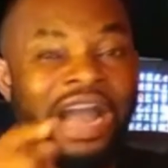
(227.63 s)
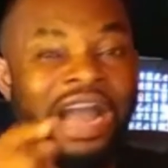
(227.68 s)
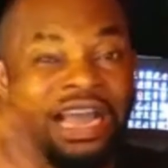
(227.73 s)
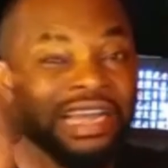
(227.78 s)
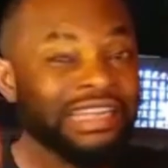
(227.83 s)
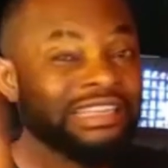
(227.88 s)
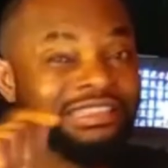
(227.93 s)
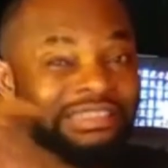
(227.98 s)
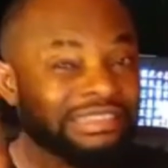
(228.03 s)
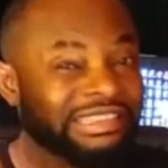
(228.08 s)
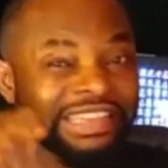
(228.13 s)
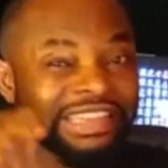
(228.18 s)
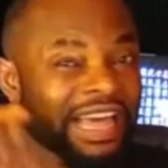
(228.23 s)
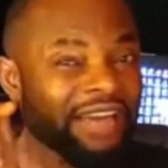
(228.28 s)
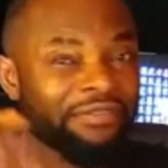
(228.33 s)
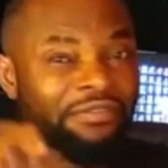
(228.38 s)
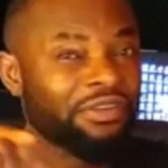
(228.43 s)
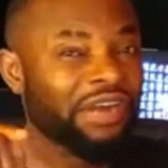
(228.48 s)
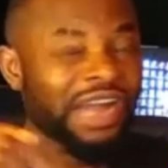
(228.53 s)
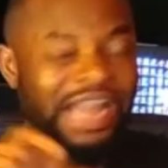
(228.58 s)

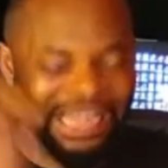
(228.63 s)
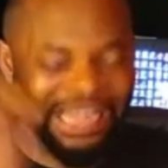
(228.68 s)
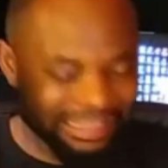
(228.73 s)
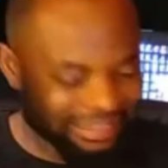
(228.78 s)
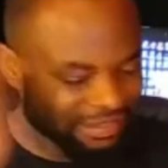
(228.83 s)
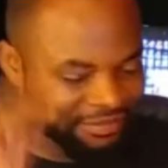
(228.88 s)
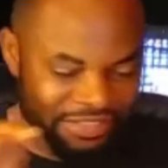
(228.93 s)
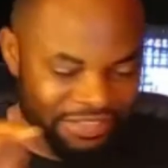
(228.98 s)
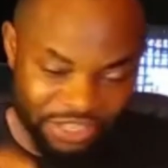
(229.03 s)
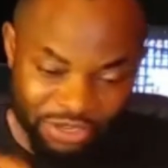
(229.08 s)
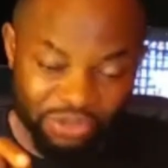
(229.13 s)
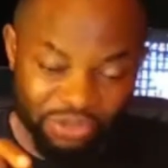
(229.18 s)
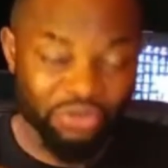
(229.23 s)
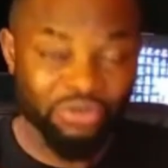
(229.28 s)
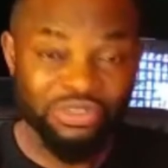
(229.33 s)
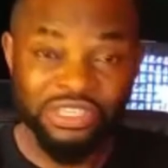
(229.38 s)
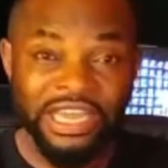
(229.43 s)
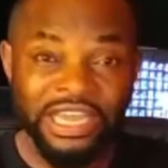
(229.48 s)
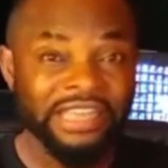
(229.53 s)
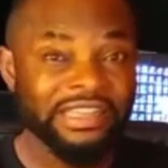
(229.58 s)
Till
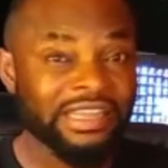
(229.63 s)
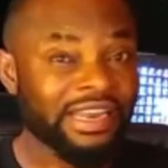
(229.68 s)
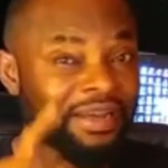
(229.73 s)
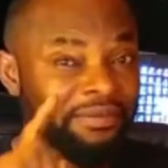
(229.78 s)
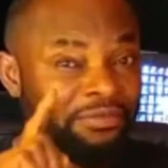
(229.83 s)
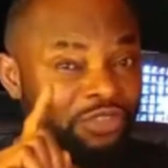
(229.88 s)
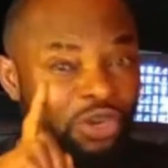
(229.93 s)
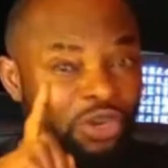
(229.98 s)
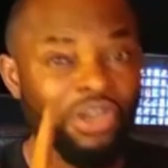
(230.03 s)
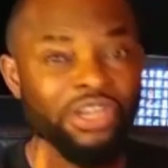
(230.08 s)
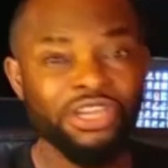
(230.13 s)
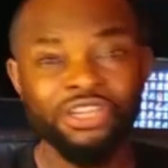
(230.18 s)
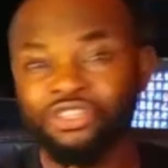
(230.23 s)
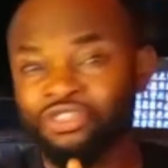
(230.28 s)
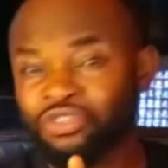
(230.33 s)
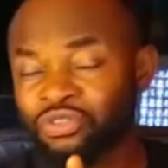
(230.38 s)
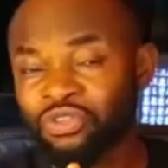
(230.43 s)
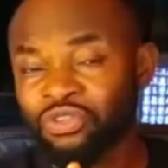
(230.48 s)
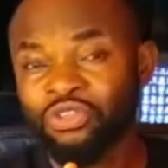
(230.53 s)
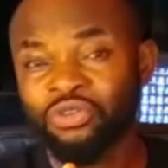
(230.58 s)
today that I'm
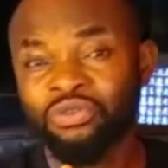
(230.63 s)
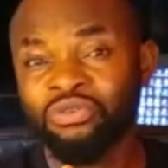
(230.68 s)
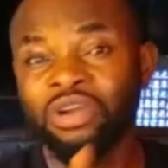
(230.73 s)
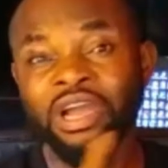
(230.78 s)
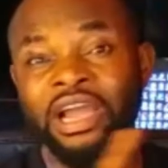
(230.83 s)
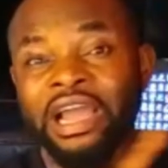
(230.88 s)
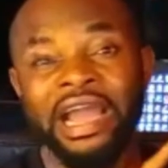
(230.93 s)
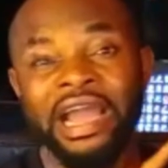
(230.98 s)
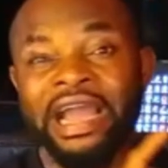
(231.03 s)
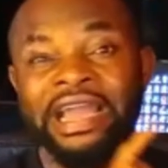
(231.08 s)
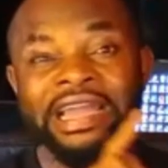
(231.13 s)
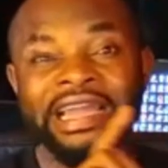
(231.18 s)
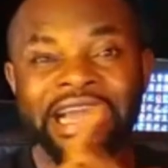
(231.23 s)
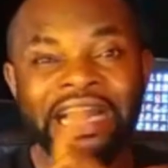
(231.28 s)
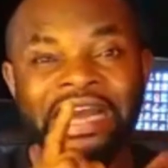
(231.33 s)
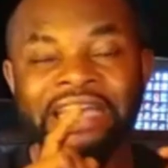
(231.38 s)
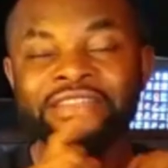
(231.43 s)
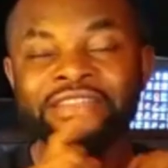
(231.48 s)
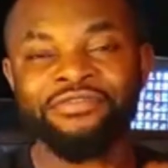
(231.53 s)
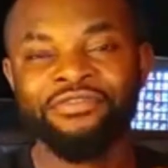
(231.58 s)
talking to you, I
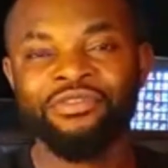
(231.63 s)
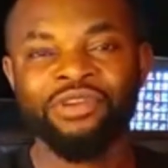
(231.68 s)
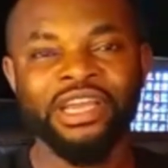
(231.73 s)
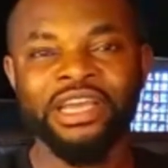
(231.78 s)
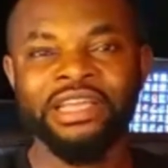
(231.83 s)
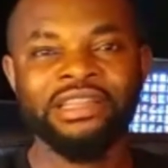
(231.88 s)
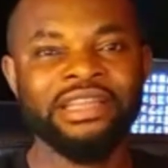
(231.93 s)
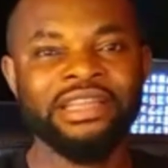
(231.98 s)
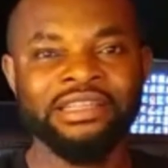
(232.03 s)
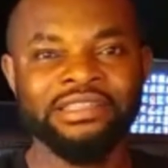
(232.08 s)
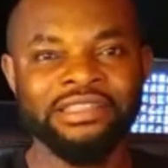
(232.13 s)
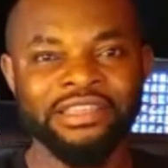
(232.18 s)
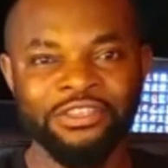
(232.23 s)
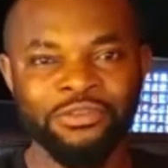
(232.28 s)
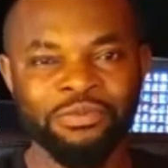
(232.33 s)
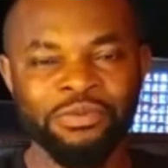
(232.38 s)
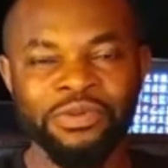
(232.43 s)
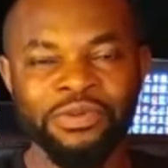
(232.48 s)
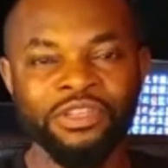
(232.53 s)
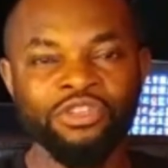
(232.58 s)
can't forget that
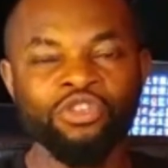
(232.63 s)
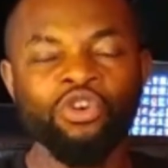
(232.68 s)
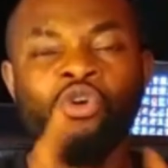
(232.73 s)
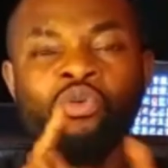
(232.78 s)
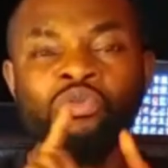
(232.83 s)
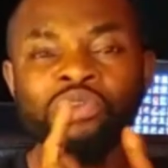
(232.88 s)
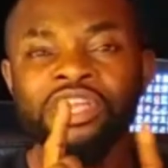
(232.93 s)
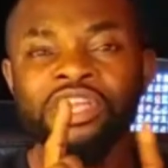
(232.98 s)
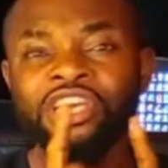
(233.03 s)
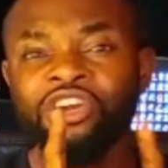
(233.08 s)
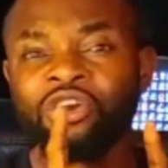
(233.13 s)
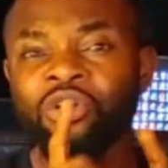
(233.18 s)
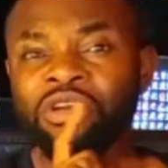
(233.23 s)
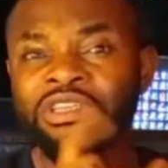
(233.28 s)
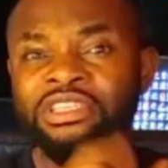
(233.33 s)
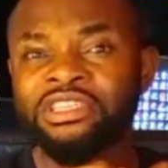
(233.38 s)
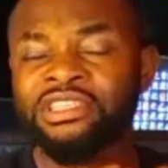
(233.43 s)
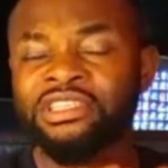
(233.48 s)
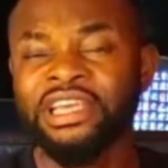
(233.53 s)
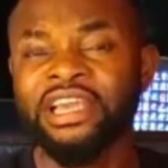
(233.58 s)
experience. Only
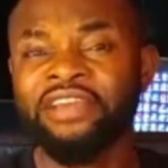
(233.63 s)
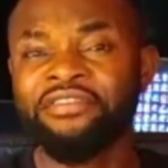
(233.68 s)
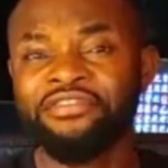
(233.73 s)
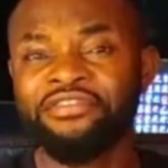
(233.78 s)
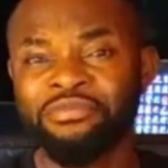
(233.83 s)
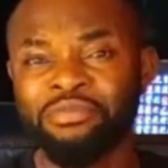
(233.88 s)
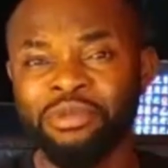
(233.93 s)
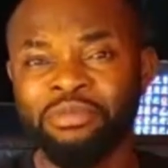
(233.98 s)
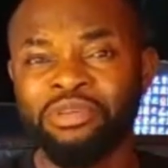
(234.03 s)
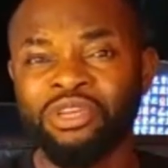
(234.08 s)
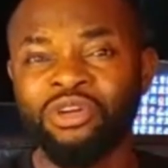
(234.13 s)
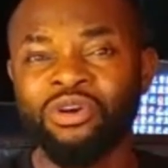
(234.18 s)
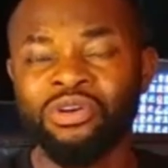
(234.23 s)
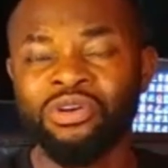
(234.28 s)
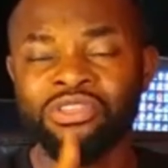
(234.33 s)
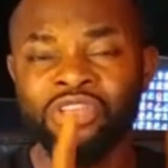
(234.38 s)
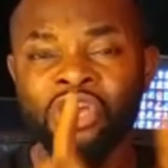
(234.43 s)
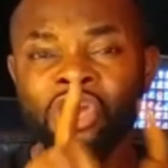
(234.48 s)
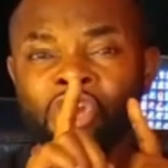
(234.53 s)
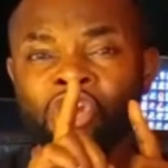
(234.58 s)
God saved me
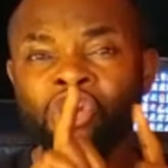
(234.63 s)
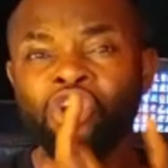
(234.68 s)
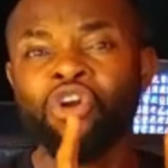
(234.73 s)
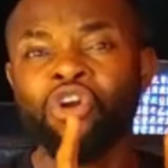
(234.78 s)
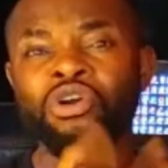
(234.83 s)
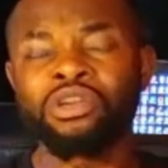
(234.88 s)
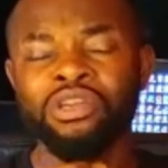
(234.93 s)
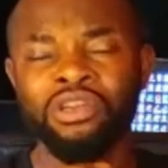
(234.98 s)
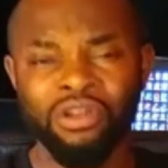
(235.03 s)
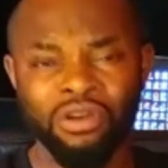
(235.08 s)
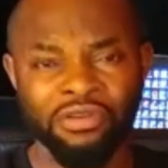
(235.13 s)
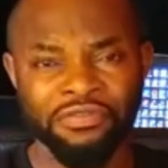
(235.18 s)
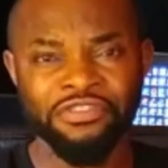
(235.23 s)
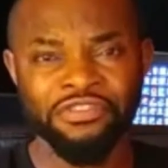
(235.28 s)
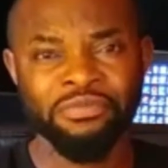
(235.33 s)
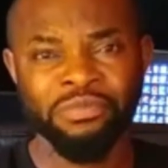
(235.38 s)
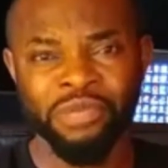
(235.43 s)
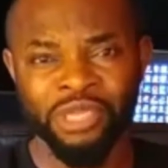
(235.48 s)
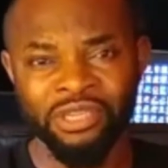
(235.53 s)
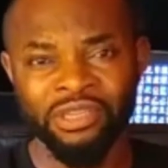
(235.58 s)
because God
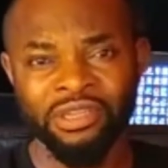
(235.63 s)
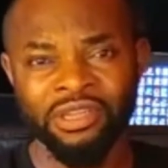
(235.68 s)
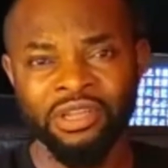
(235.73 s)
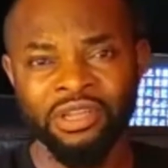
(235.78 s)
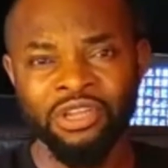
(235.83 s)
loves me.